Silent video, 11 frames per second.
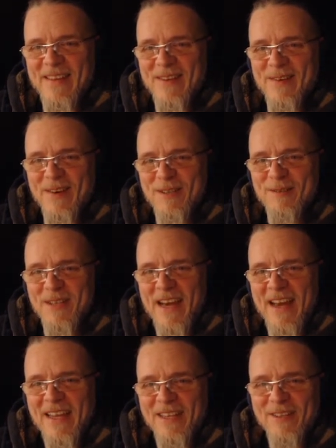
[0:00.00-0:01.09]
When you
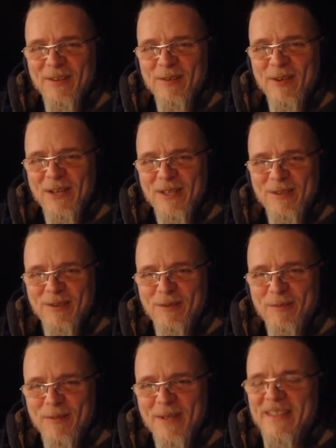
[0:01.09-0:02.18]
die, you're no longer doomed.